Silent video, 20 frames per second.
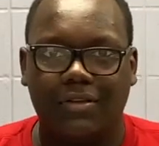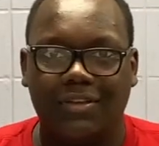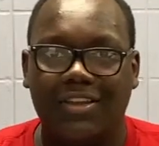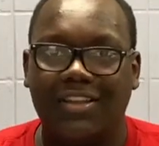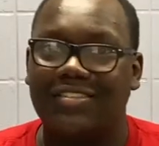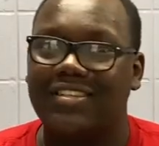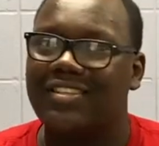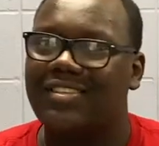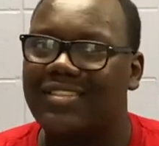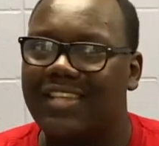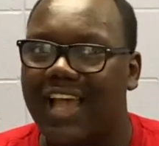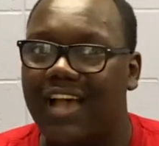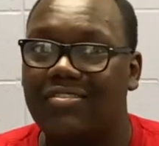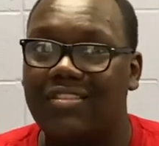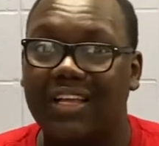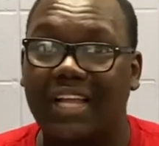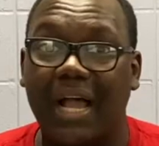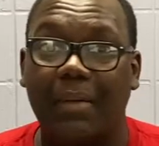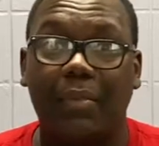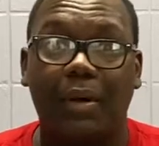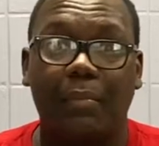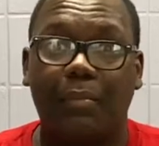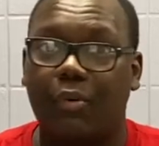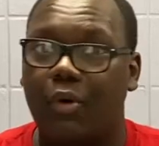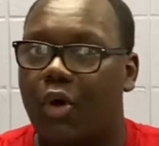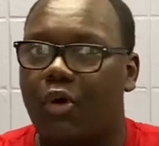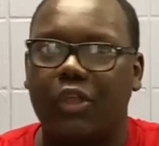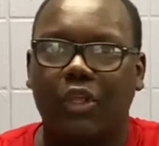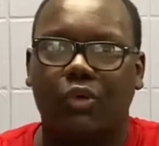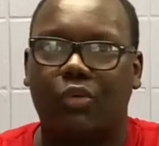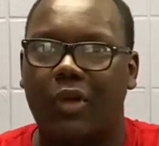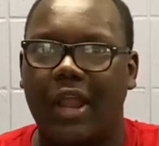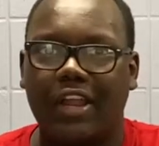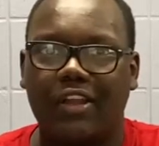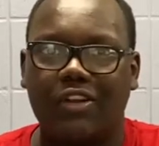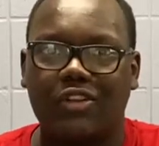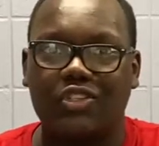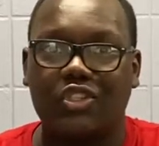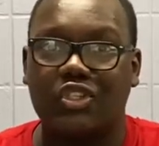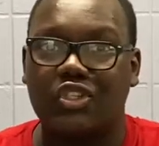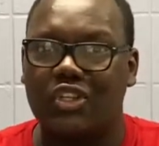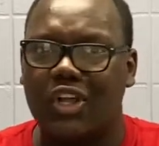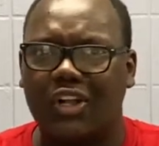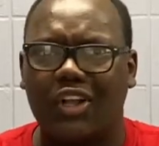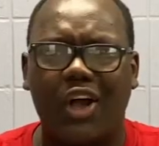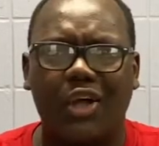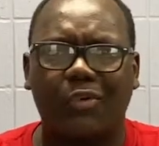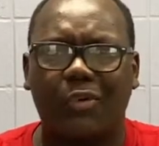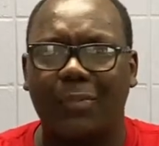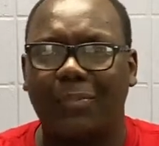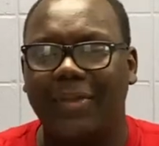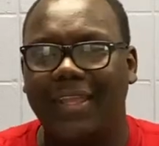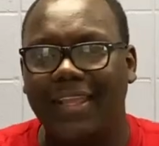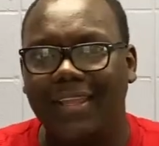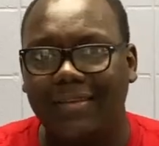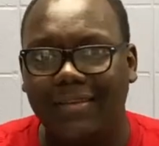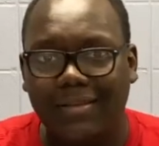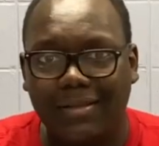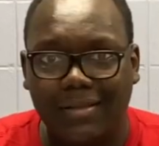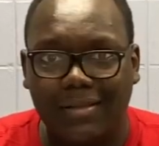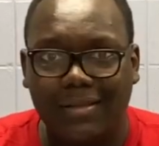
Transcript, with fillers: Does it sound like I'm a broken record stuck on repeat?